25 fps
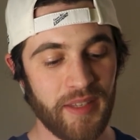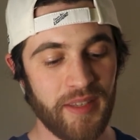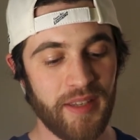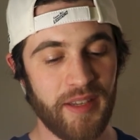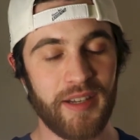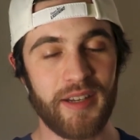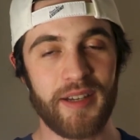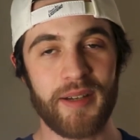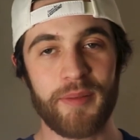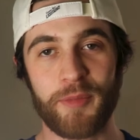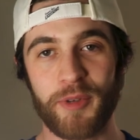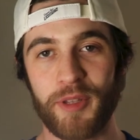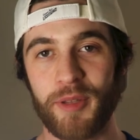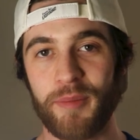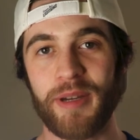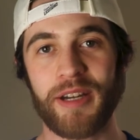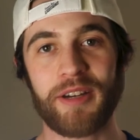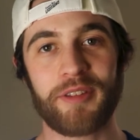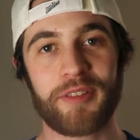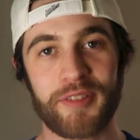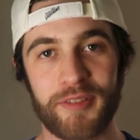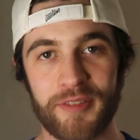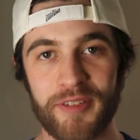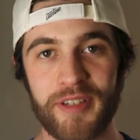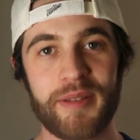With
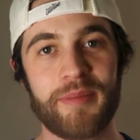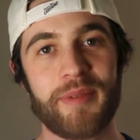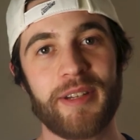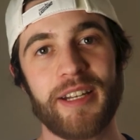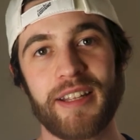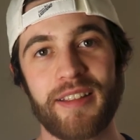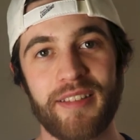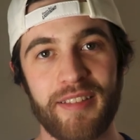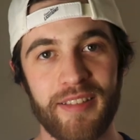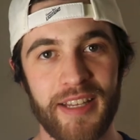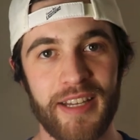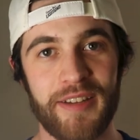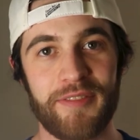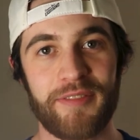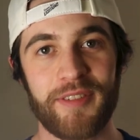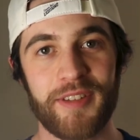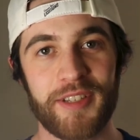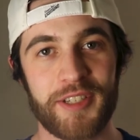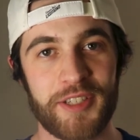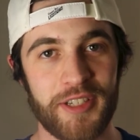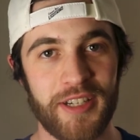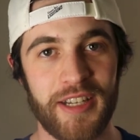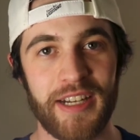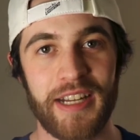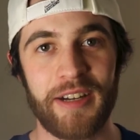about 3 minutes left, the
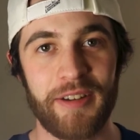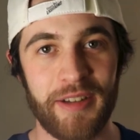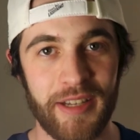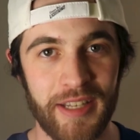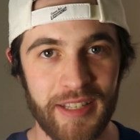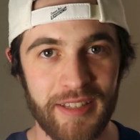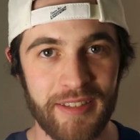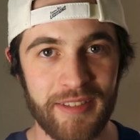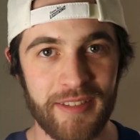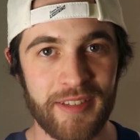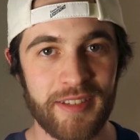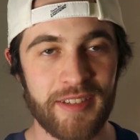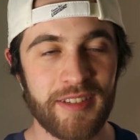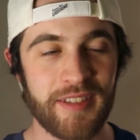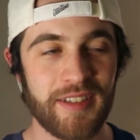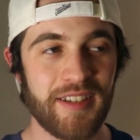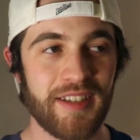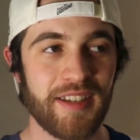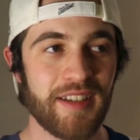shutout ends,